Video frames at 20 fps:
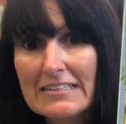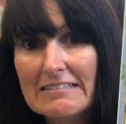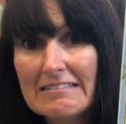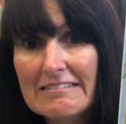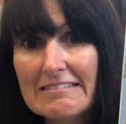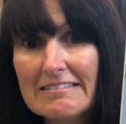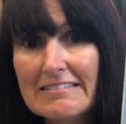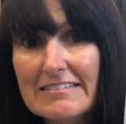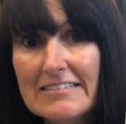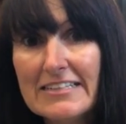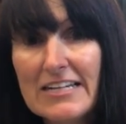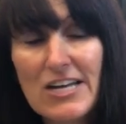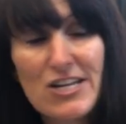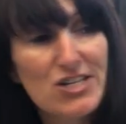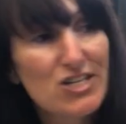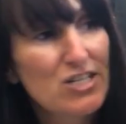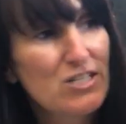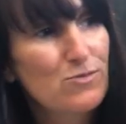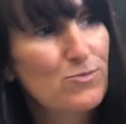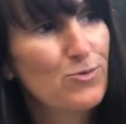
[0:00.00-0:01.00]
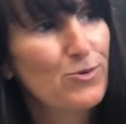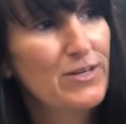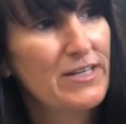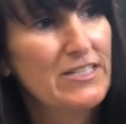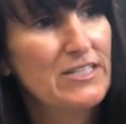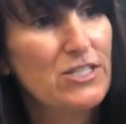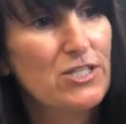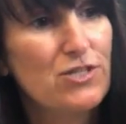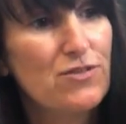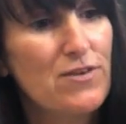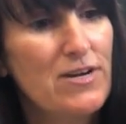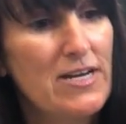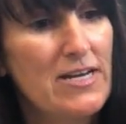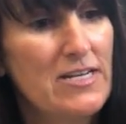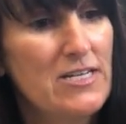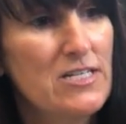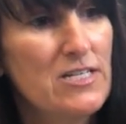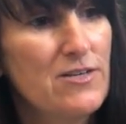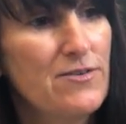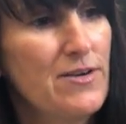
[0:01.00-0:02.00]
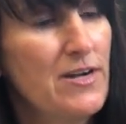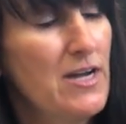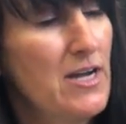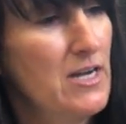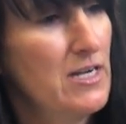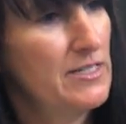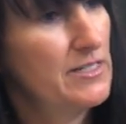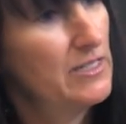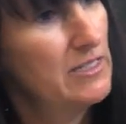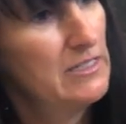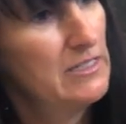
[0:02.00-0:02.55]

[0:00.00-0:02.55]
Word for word: Oh, she's walking straight into a...